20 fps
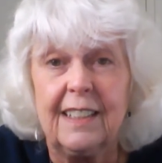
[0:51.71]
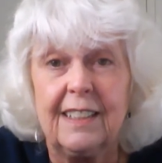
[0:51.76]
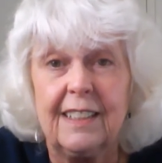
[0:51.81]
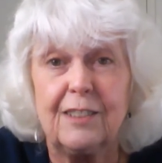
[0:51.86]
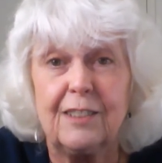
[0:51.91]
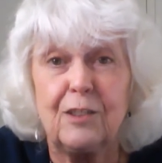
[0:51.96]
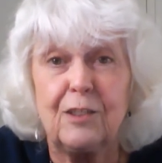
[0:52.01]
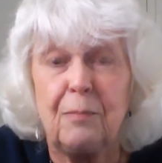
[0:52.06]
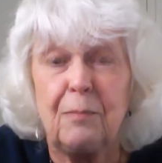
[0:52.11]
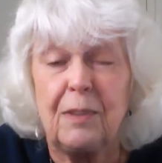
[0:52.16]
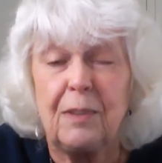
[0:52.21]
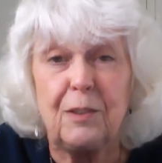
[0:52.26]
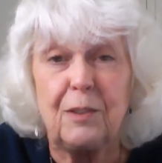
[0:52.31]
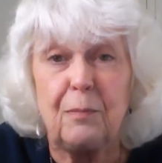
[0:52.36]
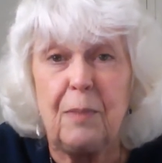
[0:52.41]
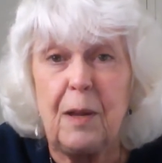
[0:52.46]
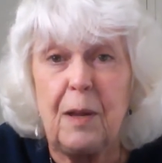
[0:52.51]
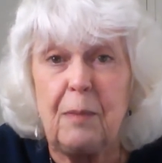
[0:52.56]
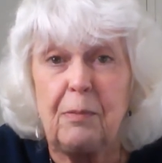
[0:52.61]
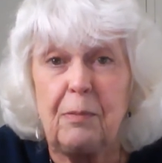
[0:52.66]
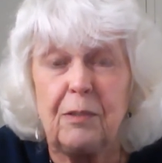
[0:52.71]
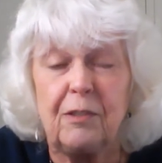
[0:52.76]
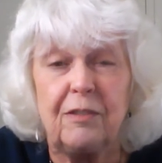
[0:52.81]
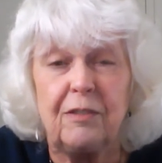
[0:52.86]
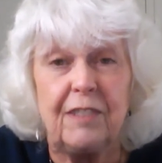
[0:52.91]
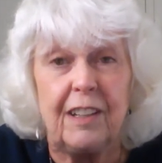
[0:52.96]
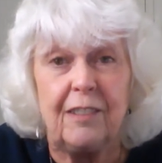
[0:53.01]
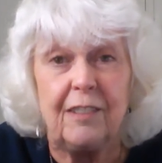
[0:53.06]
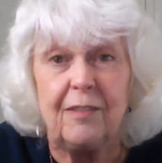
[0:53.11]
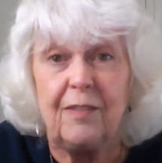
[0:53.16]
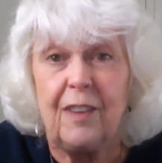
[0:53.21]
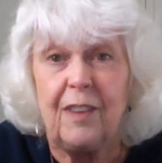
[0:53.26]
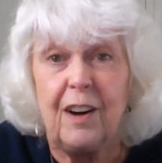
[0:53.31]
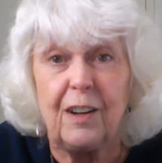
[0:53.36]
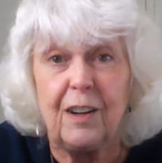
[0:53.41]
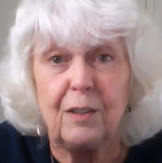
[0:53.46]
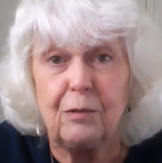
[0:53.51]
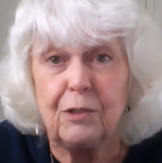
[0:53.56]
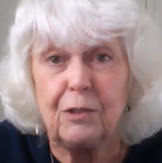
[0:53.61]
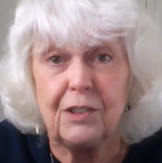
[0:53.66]
there's a bunch of people who have done
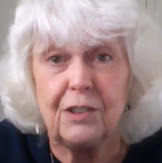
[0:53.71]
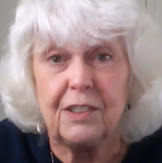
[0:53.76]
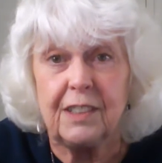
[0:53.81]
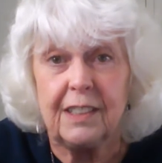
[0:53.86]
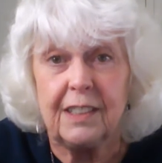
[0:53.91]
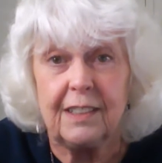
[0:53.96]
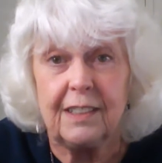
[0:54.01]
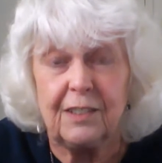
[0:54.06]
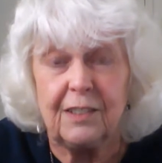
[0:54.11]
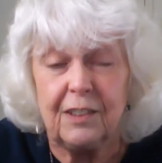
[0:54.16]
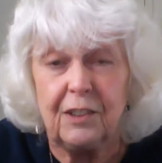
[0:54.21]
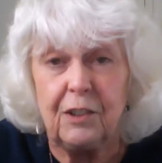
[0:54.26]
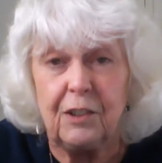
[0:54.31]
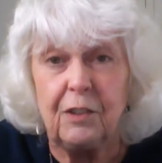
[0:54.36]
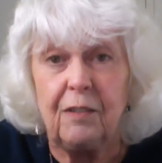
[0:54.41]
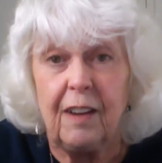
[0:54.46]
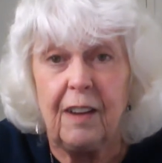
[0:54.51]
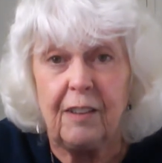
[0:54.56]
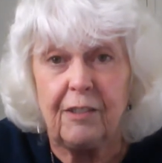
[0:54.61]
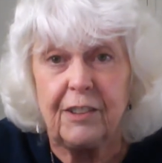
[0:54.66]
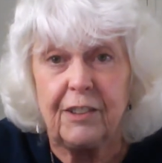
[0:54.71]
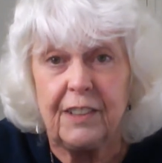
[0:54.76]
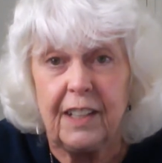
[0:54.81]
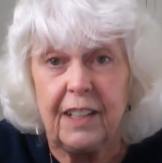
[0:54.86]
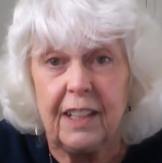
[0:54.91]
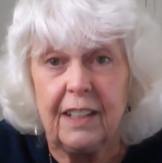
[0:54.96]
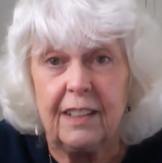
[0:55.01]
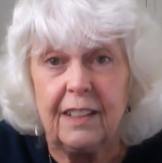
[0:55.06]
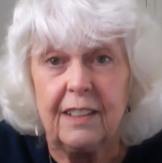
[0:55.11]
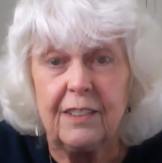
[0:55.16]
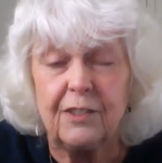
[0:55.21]
far worse things than you've ever done.